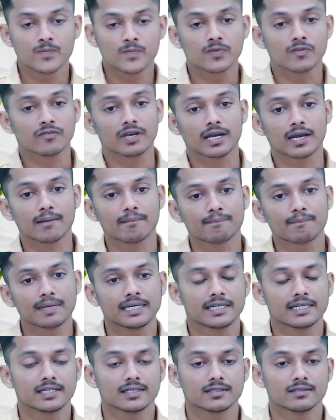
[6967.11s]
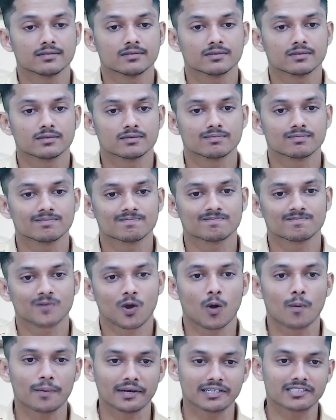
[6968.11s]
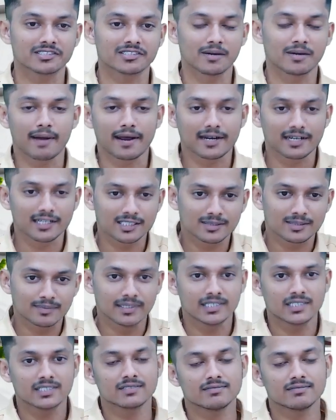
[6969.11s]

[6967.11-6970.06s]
we complete operational management.